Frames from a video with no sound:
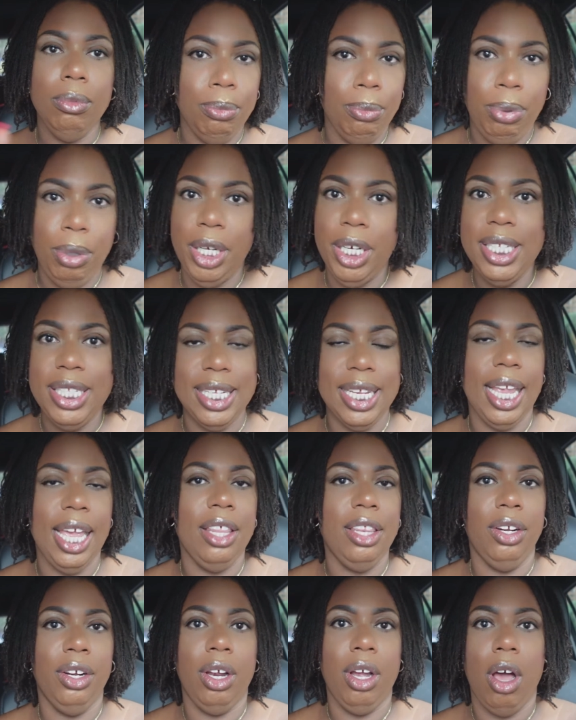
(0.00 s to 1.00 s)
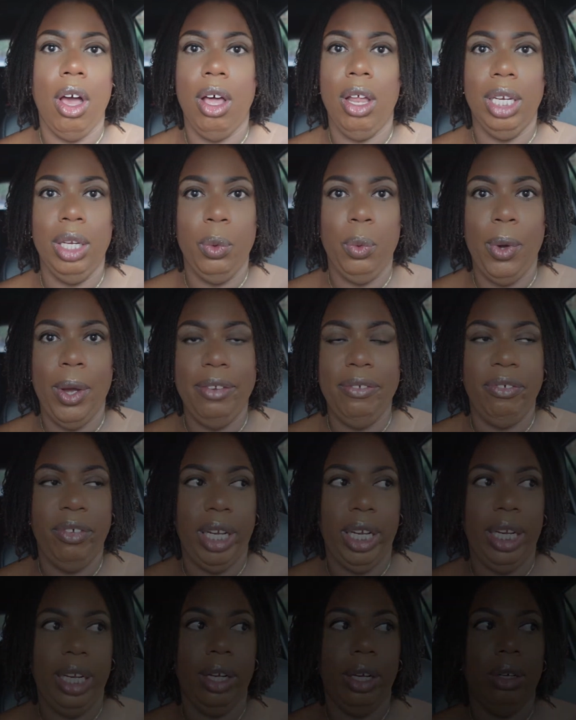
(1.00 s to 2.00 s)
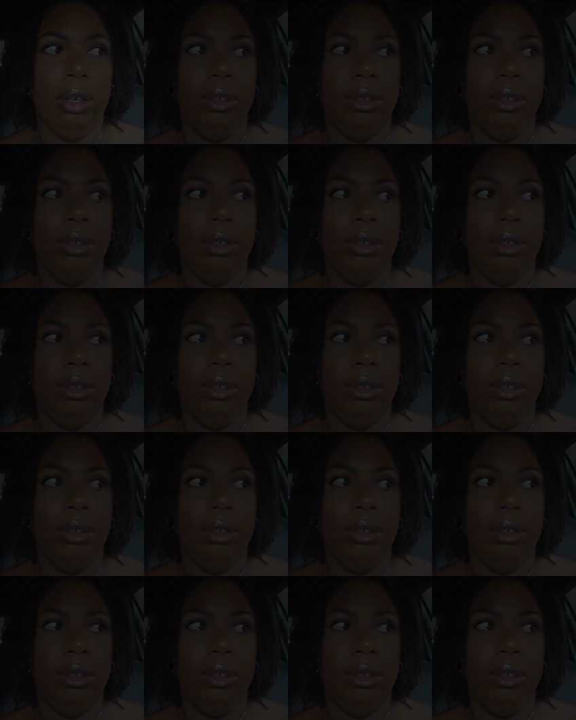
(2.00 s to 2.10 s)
put it together all in one video.